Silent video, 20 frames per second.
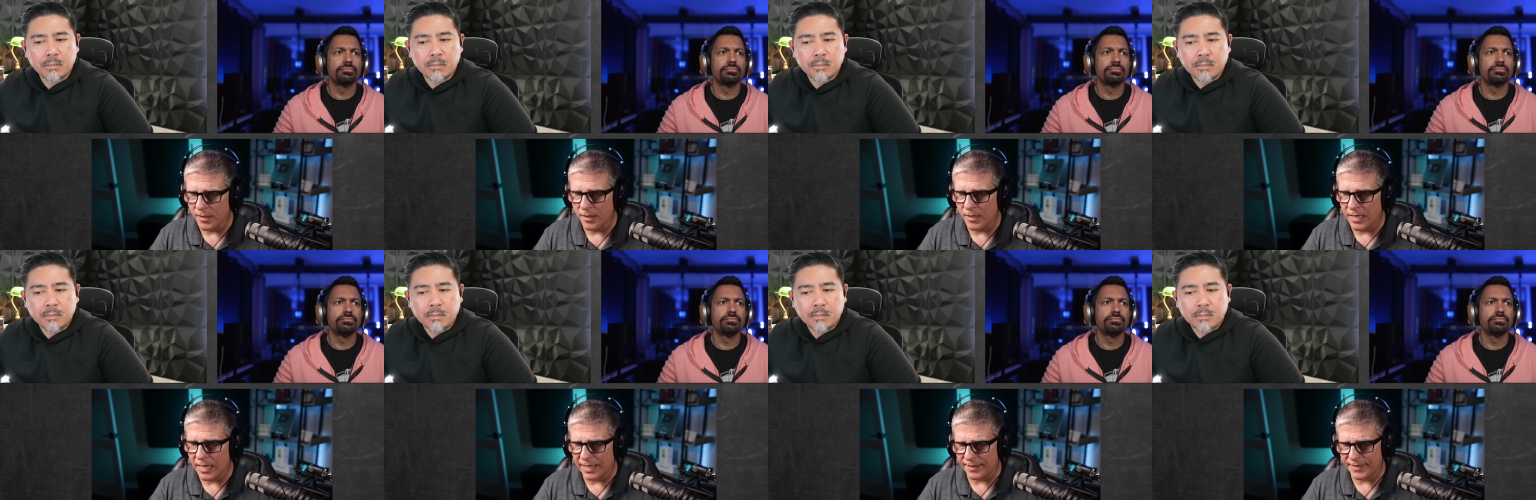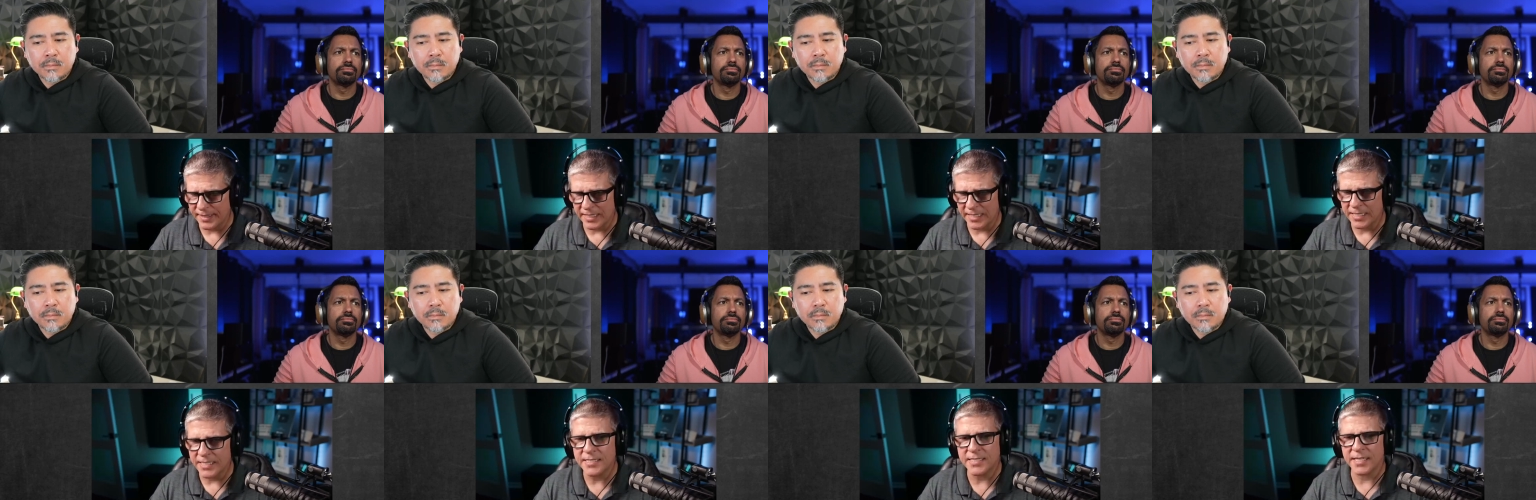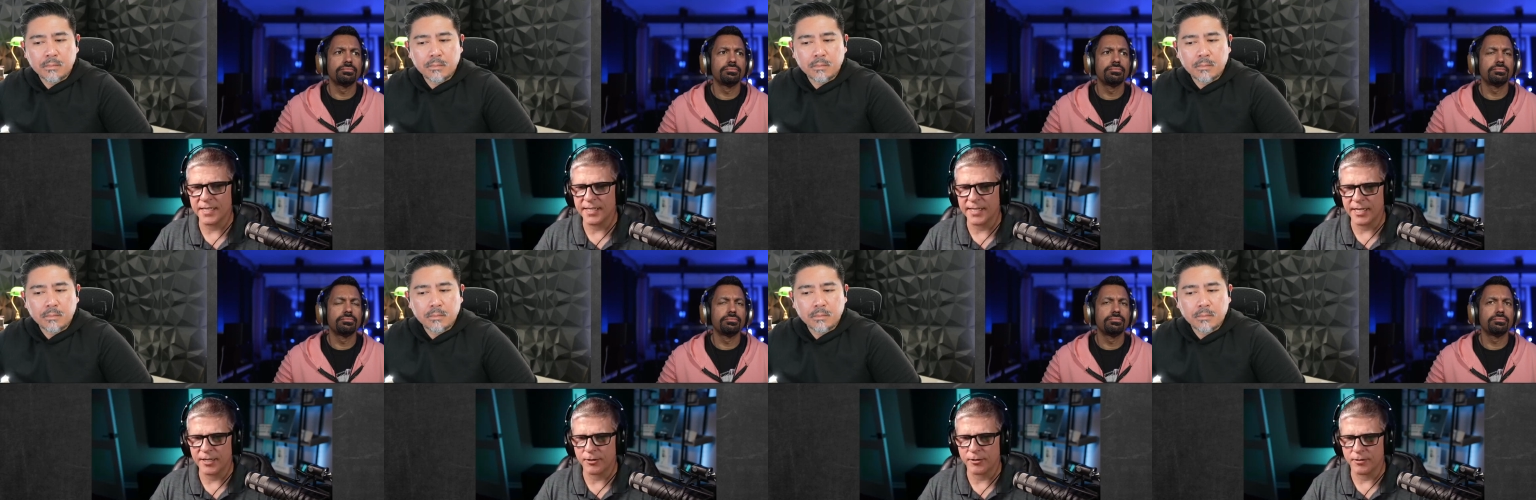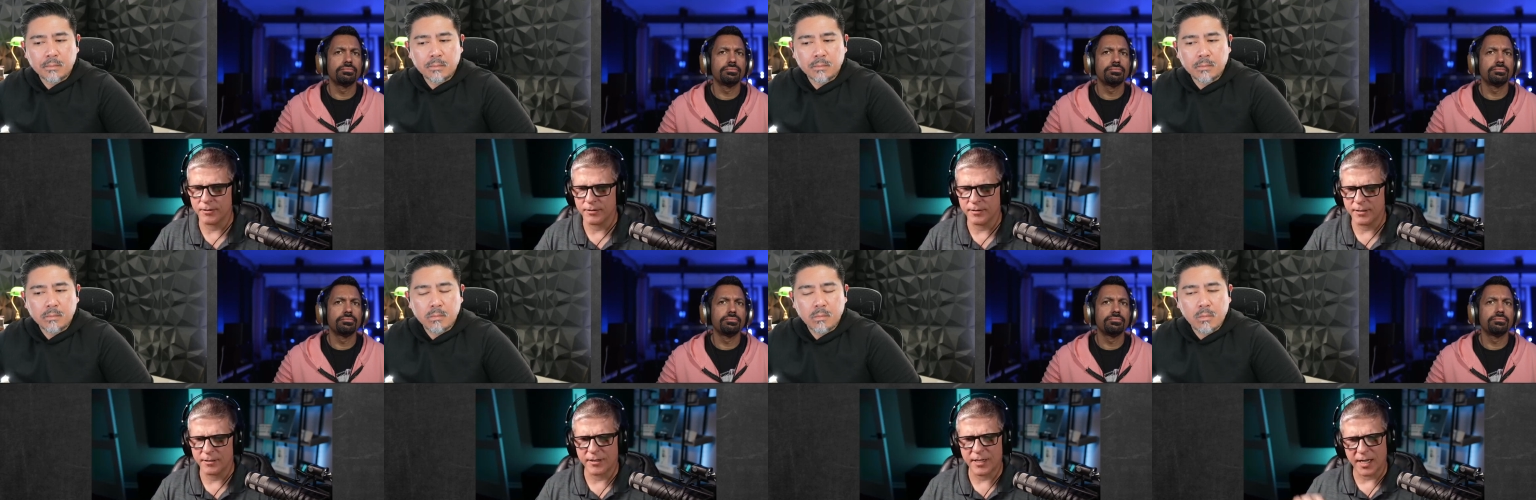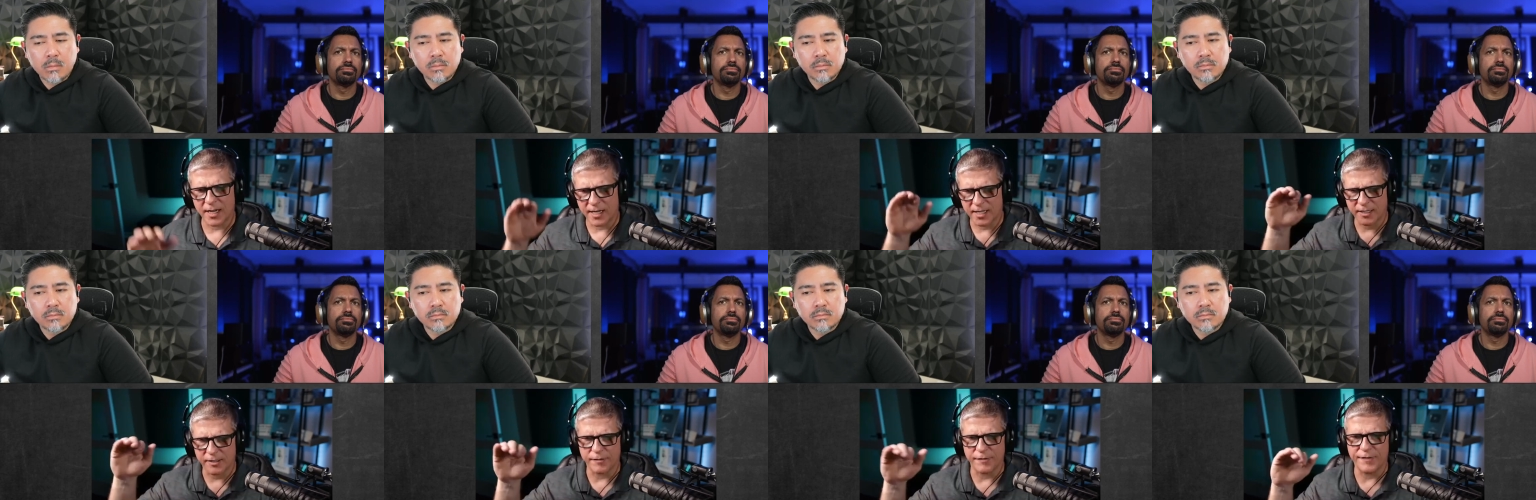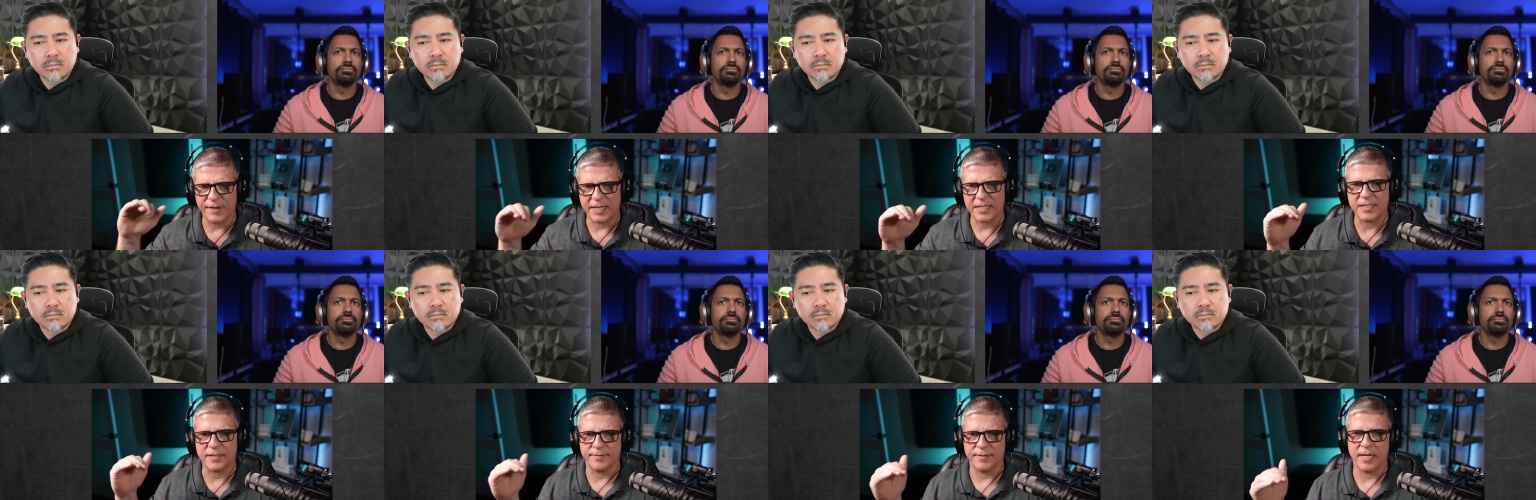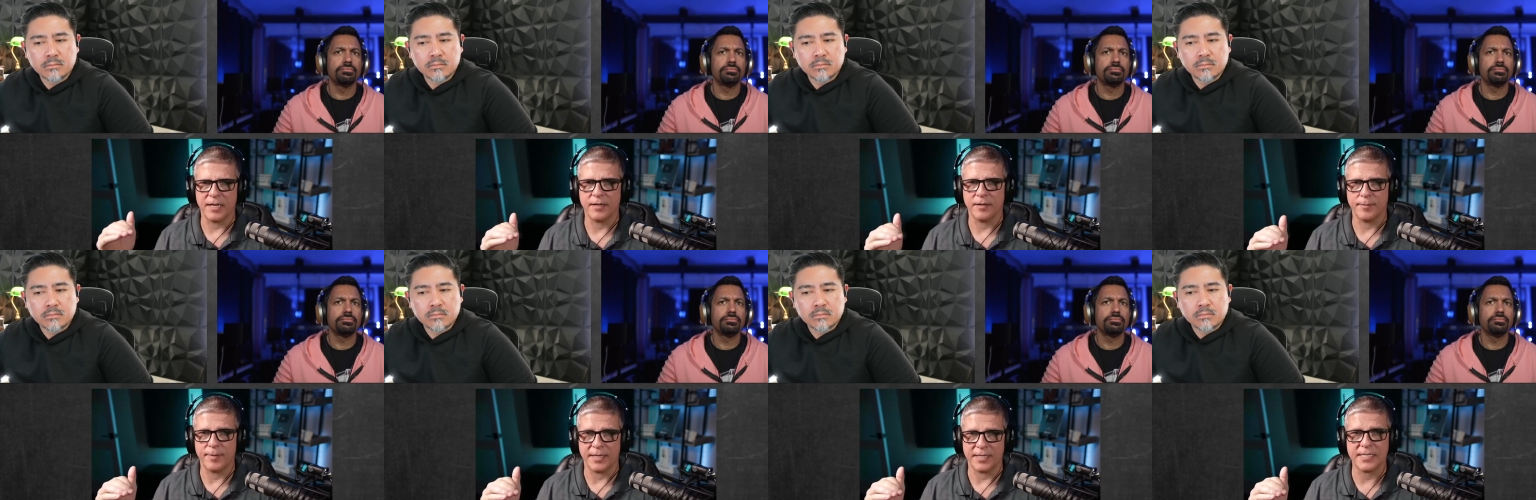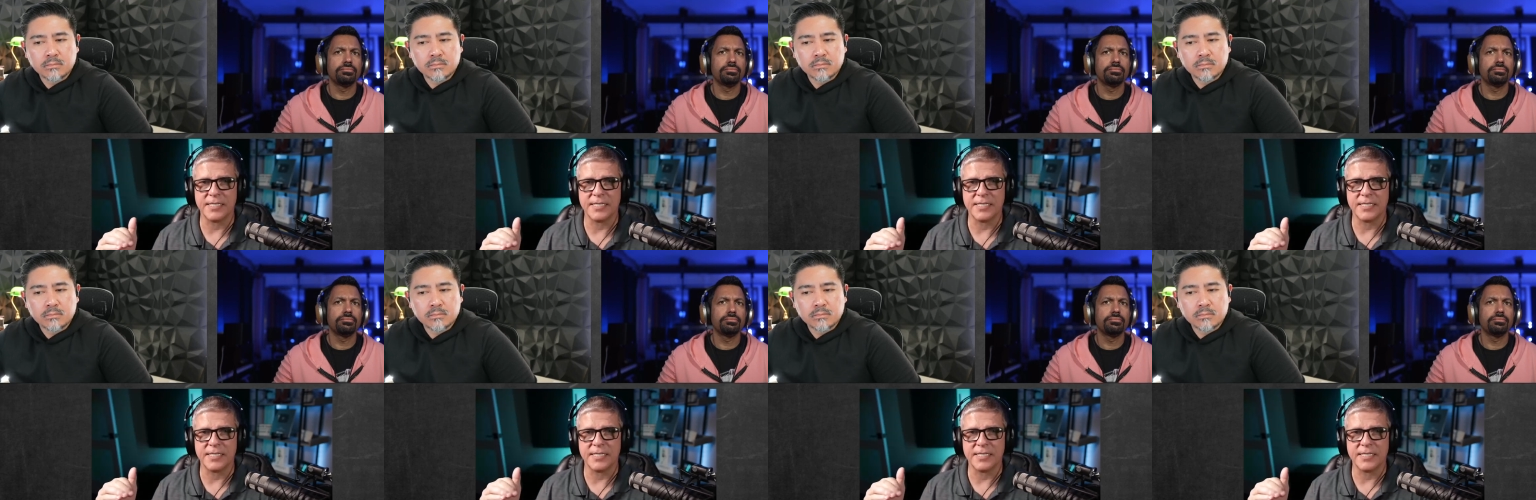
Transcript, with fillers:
Speaker 1: I think he said they're kind of like effective down to about